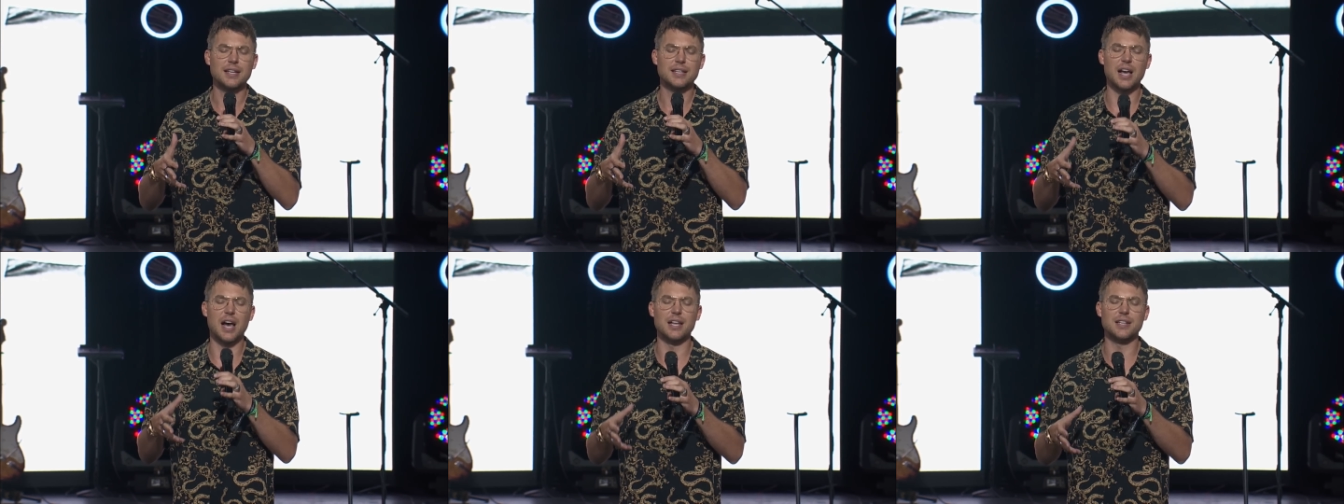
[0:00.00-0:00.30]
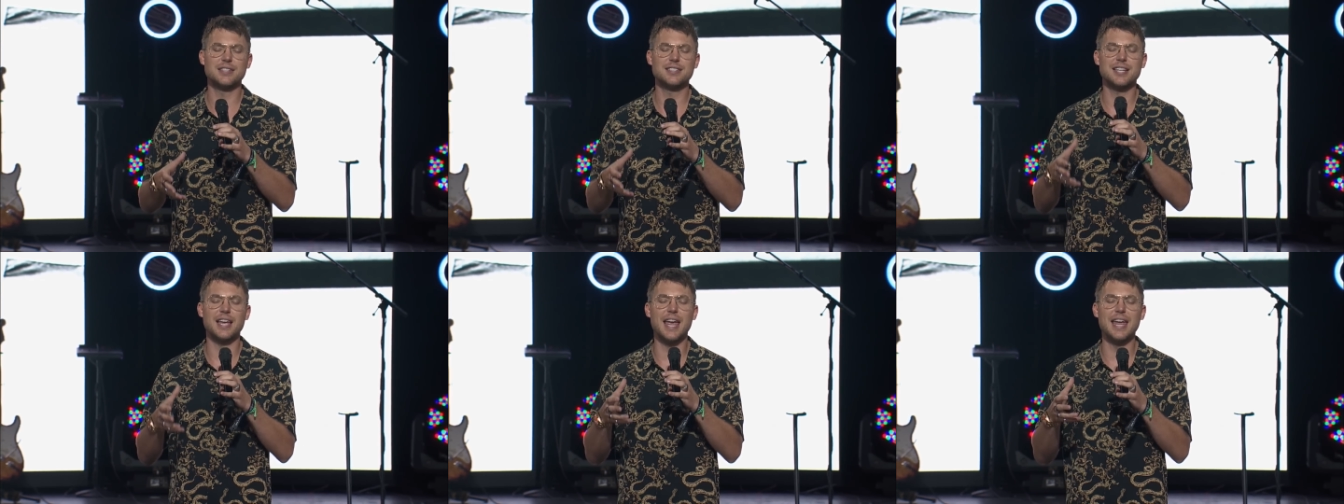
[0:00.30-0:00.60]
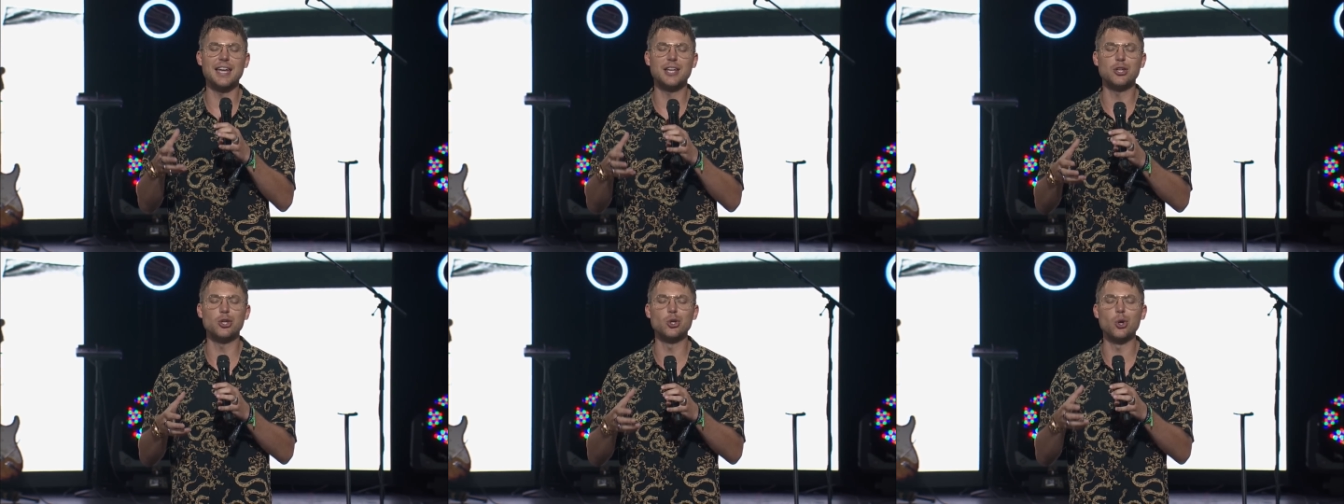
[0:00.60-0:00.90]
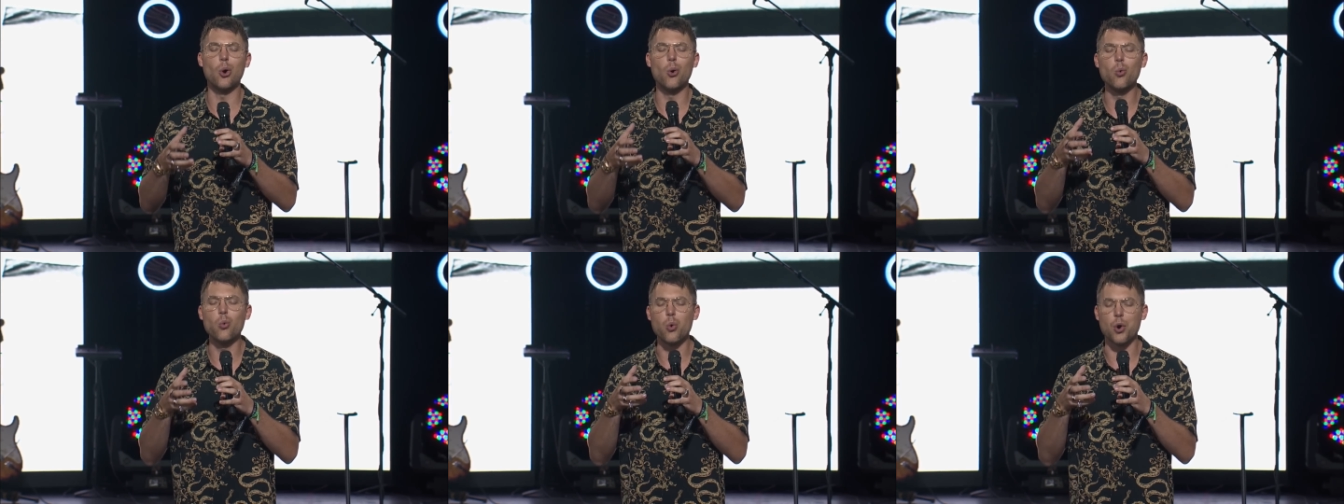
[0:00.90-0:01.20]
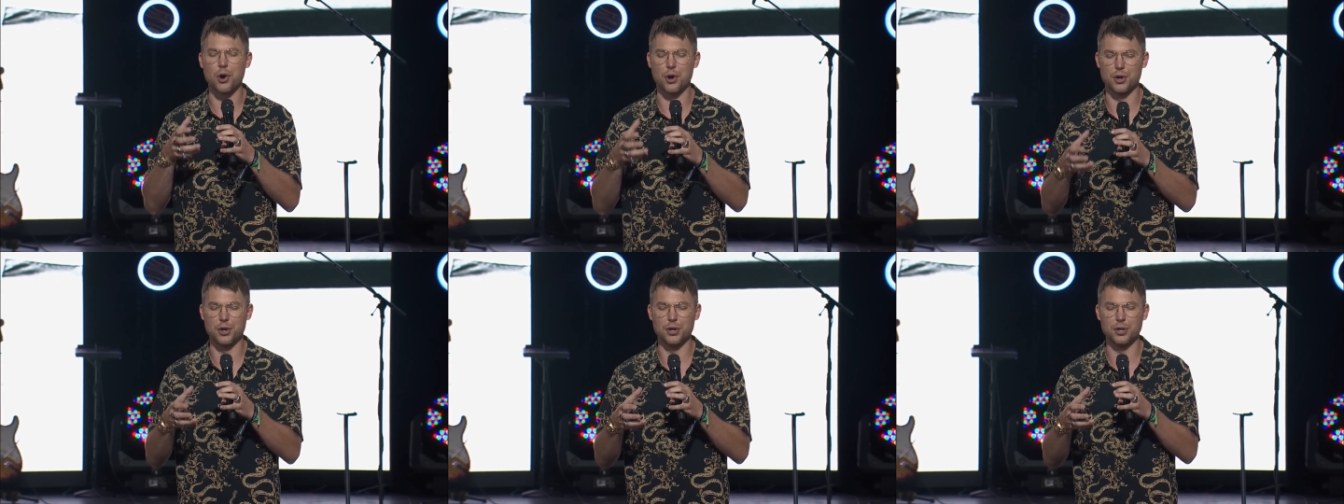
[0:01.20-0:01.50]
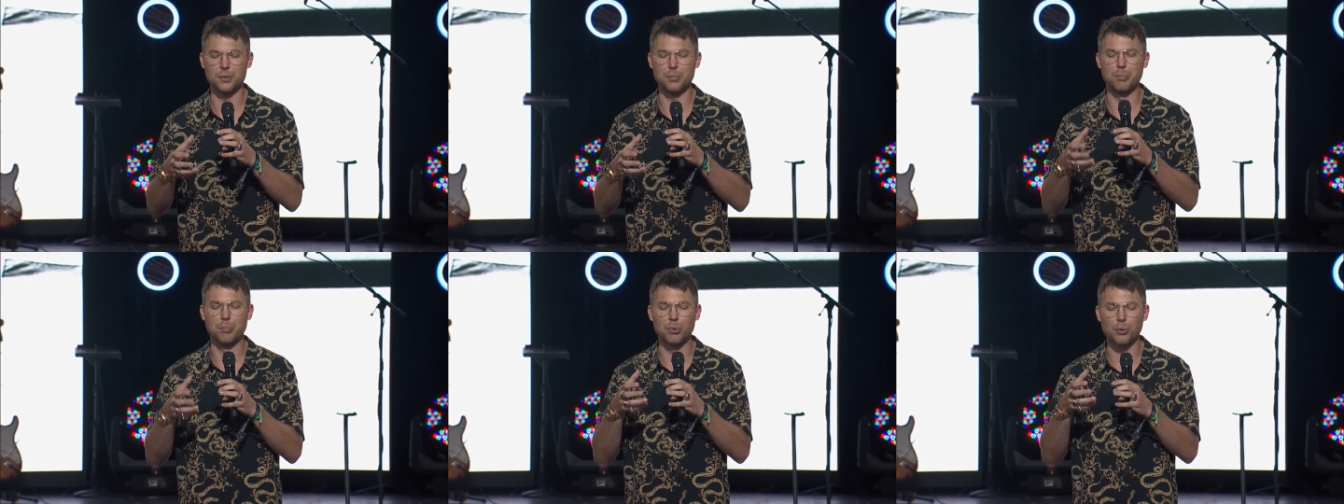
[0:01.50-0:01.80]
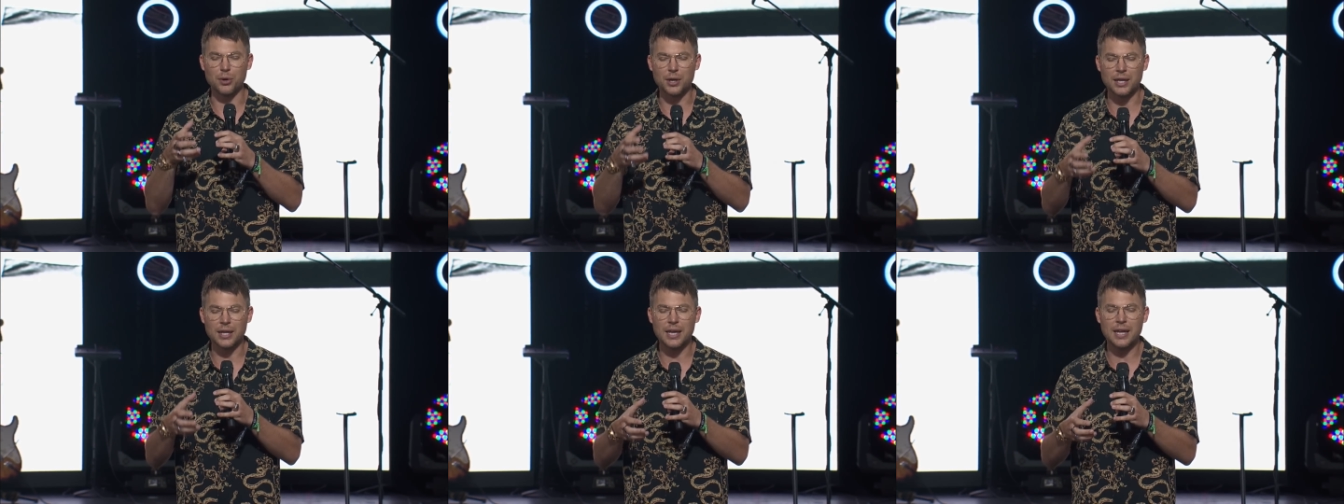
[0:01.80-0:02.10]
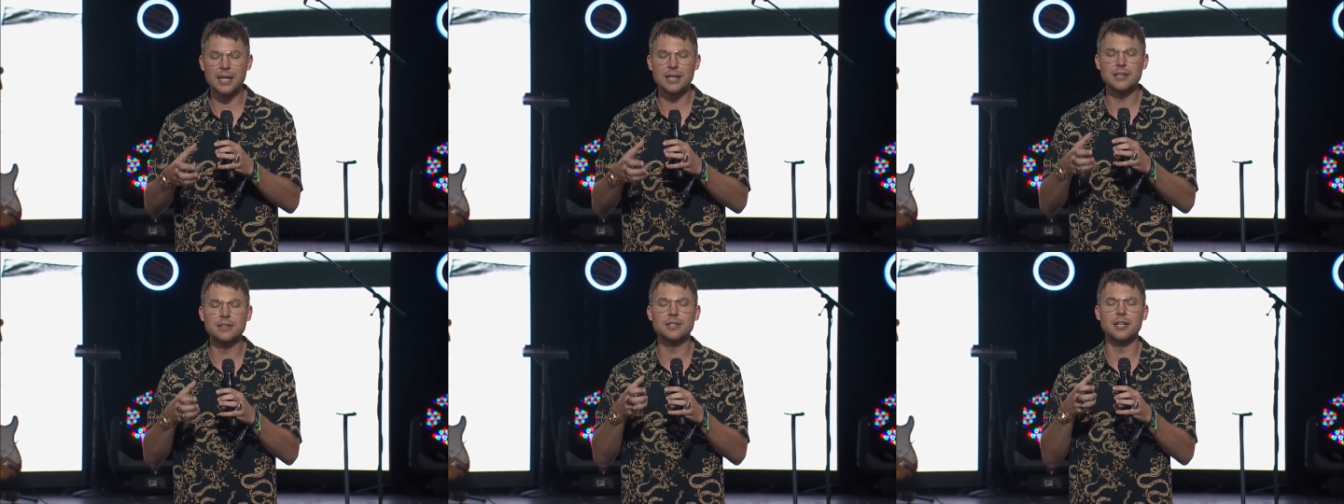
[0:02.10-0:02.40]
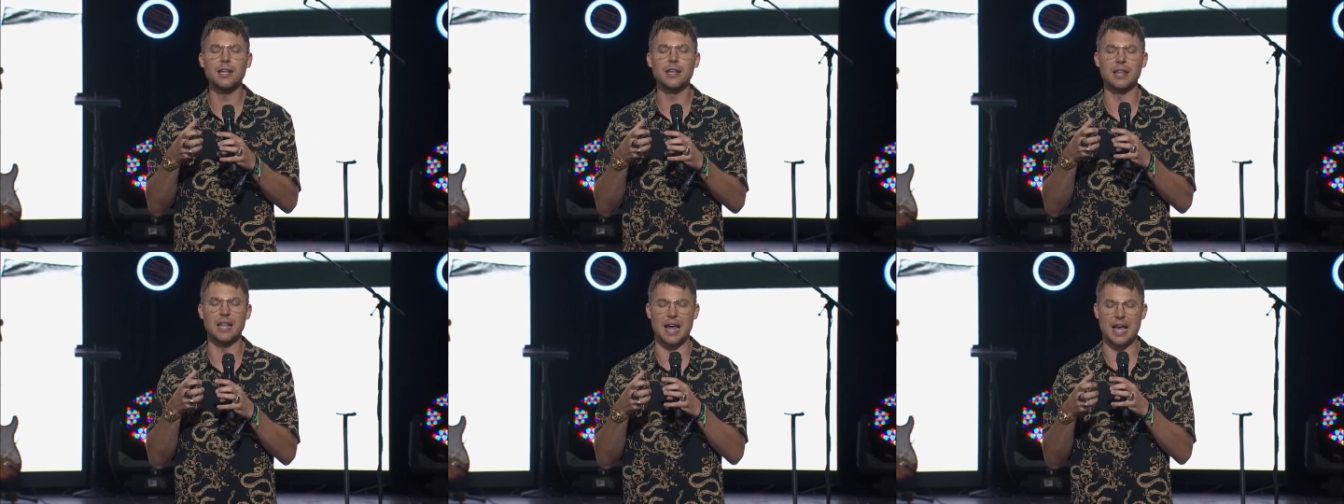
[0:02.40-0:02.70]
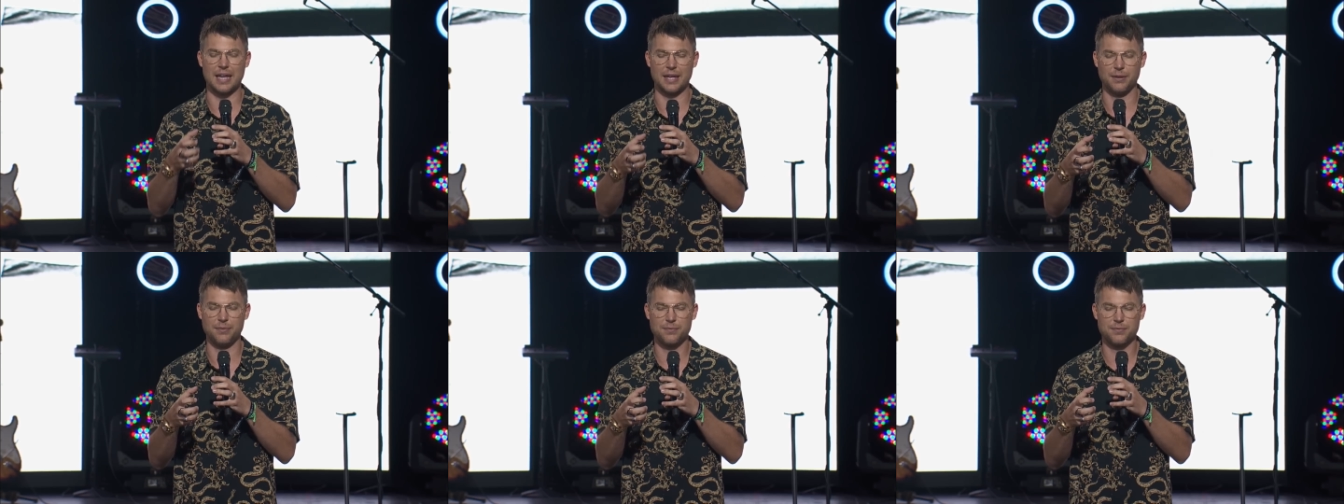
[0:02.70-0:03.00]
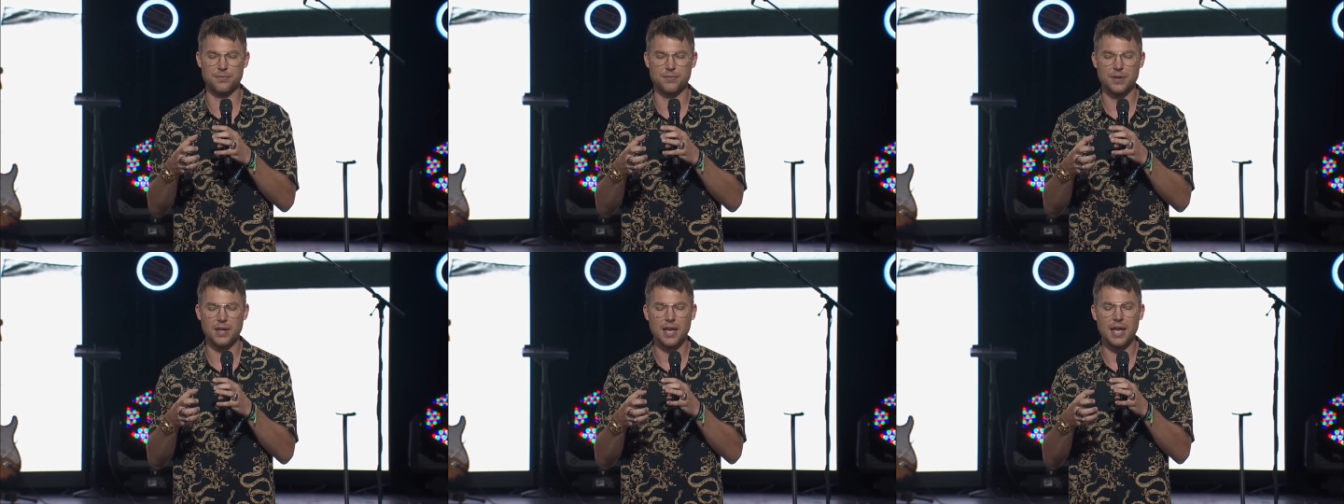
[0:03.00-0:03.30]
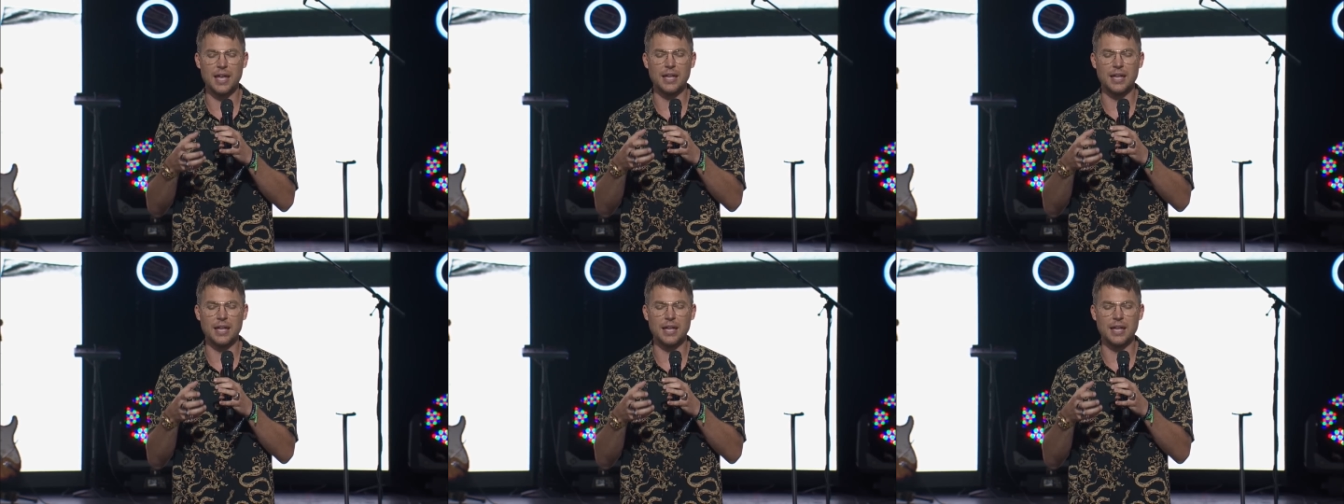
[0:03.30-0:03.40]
God, take your word, bring it to life,